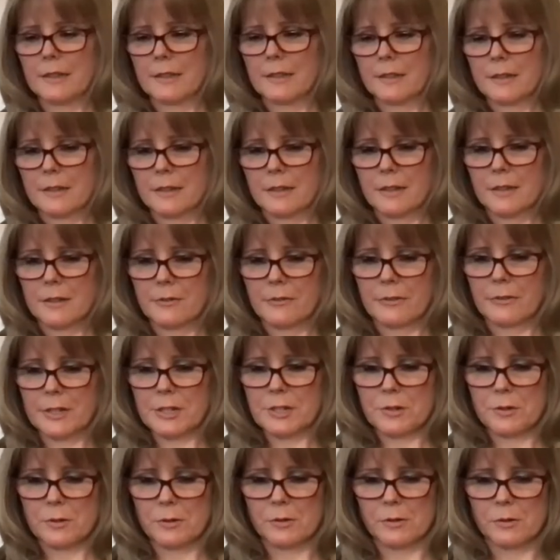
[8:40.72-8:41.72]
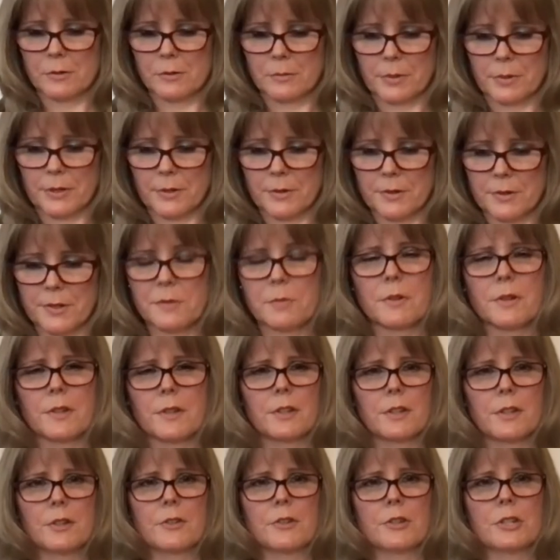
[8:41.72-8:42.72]
the confessional poets were
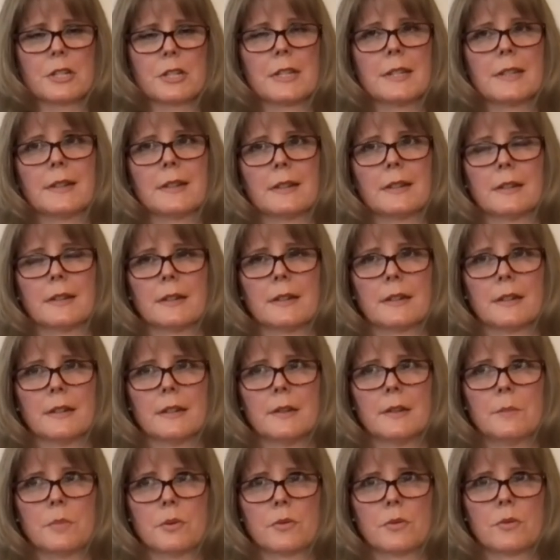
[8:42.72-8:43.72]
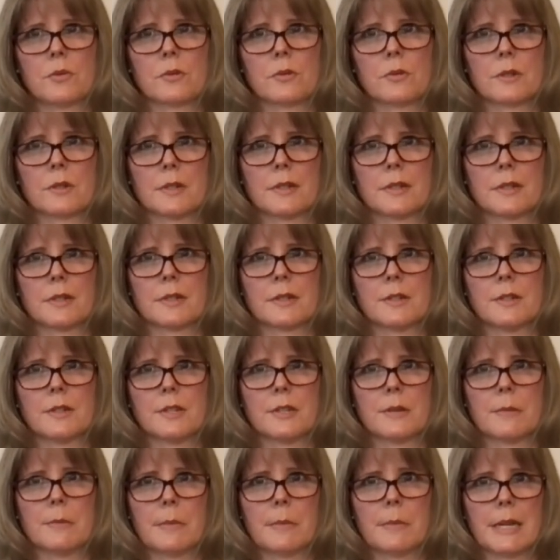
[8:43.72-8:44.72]
hugely important
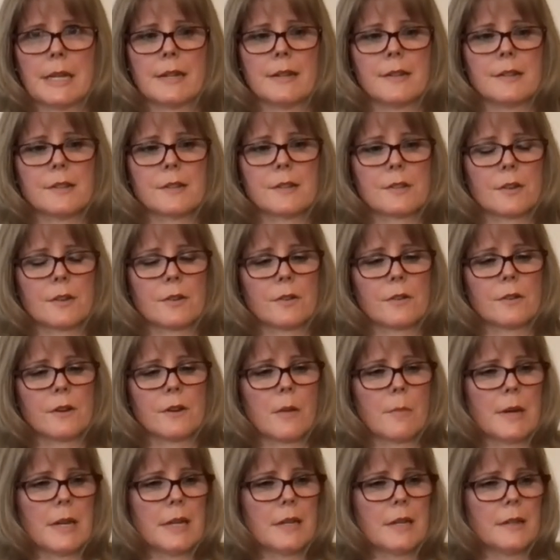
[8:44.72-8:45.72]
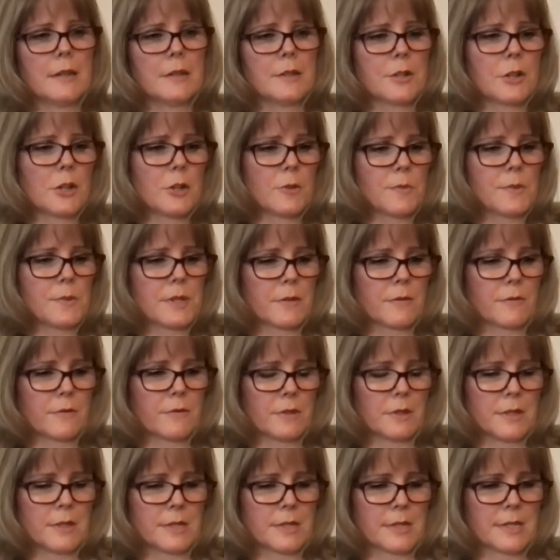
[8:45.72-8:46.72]
to me. So, I mean, in terms of
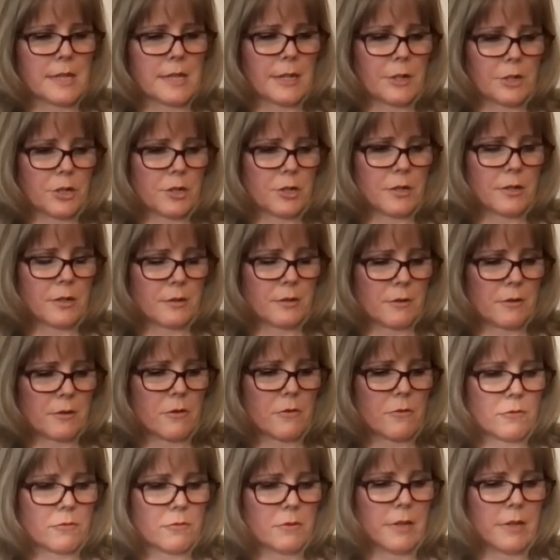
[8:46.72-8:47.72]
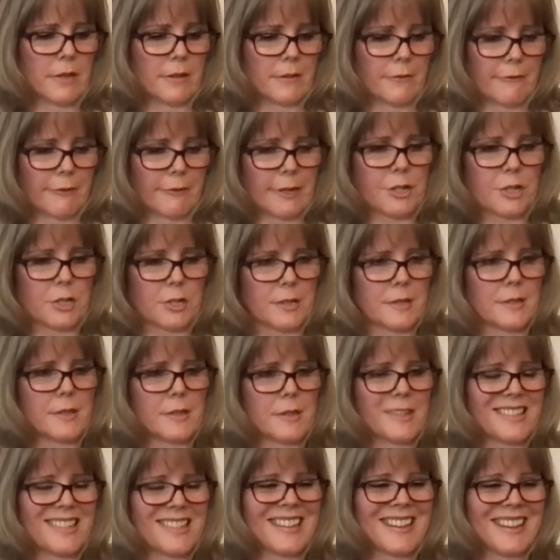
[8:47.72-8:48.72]
this section called
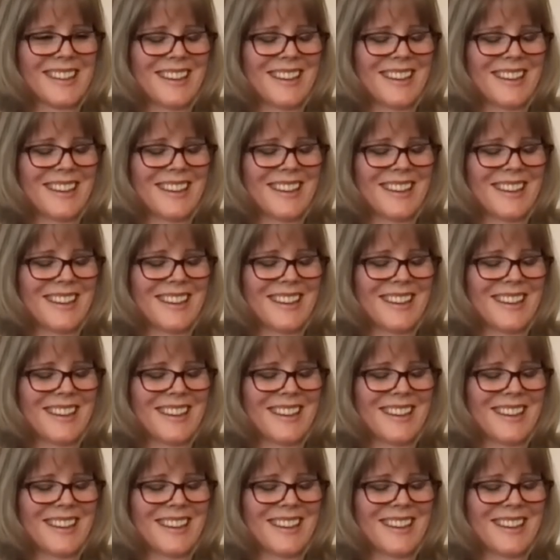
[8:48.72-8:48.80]
Confessions,